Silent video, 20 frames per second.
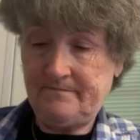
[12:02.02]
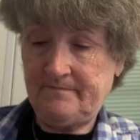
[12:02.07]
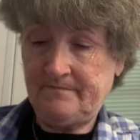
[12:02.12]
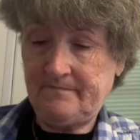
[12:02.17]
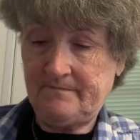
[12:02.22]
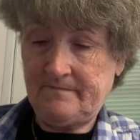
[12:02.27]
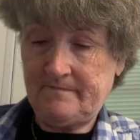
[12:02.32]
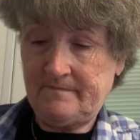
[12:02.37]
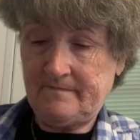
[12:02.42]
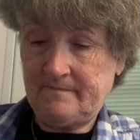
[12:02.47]

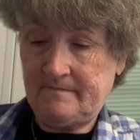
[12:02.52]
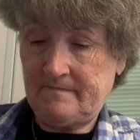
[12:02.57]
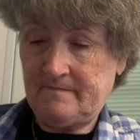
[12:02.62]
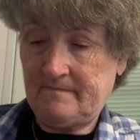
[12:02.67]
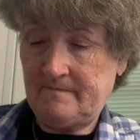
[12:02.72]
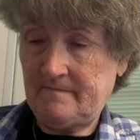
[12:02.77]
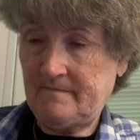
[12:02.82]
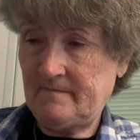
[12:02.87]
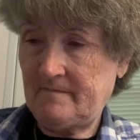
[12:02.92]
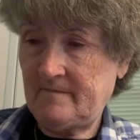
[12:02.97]

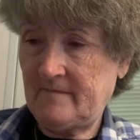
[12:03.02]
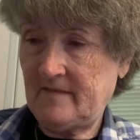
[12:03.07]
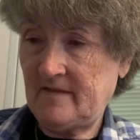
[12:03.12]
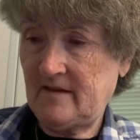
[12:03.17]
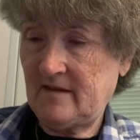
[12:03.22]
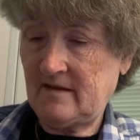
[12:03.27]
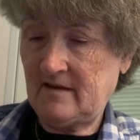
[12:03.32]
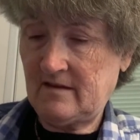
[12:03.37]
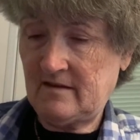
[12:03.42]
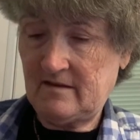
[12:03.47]

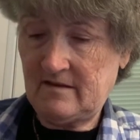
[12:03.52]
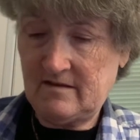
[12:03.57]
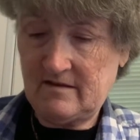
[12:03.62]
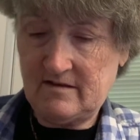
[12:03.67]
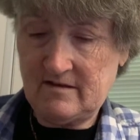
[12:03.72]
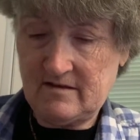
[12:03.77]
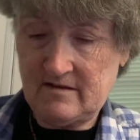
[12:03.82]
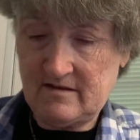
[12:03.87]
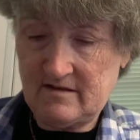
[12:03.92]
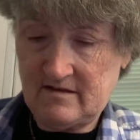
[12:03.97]

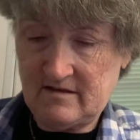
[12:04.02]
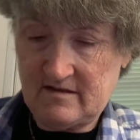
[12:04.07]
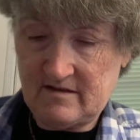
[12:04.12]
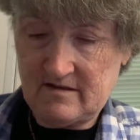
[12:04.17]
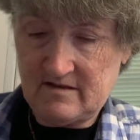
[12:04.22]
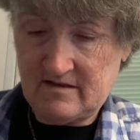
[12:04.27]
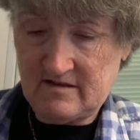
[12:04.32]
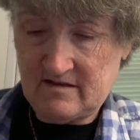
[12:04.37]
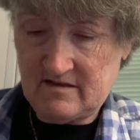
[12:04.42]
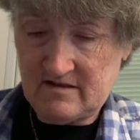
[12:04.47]

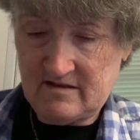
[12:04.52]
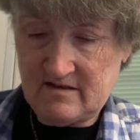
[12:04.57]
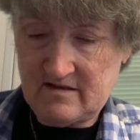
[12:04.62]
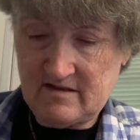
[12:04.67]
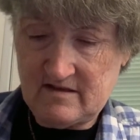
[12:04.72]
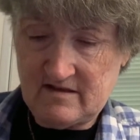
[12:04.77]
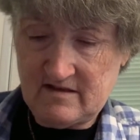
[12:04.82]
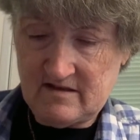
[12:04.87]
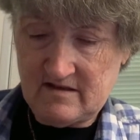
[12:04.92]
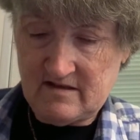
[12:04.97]

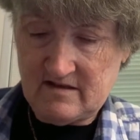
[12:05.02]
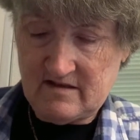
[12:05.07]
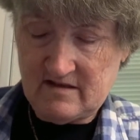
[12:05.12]
(silence)